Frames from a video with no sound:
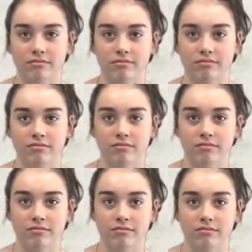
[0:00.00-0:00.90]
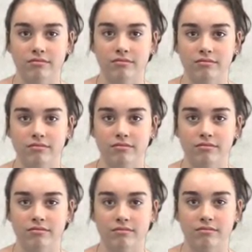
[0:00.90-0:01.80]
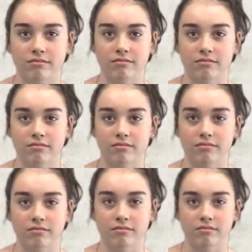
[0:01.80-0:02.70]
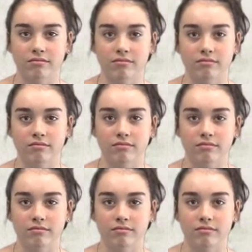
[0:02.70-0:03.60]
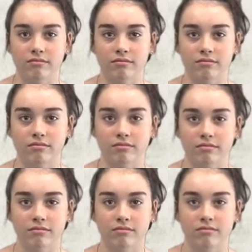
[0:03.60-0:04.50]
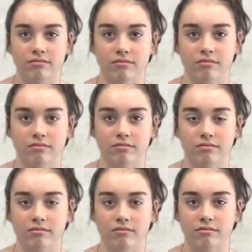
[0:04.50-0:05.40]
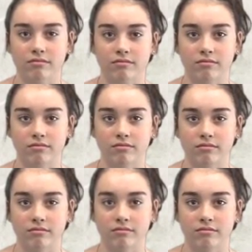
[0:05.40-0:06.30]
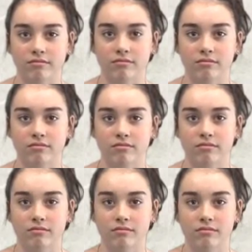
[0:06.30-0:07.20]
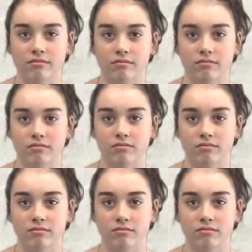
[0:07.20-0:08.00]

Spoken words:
(silent)